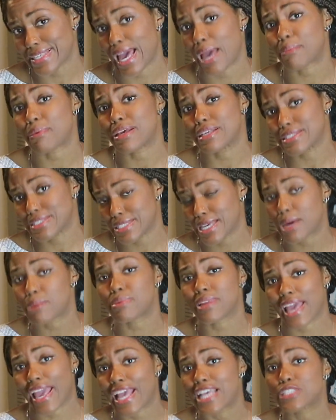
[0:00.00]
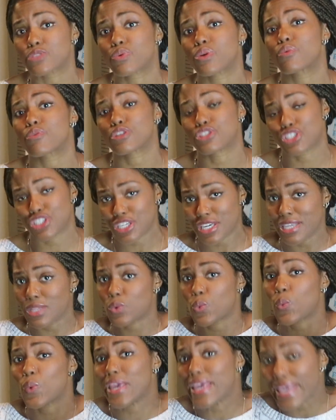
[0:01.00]
I mean, some days we were
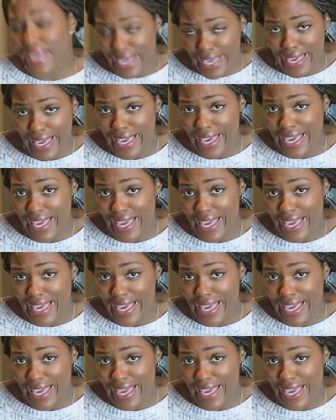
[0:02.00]
cheat weeking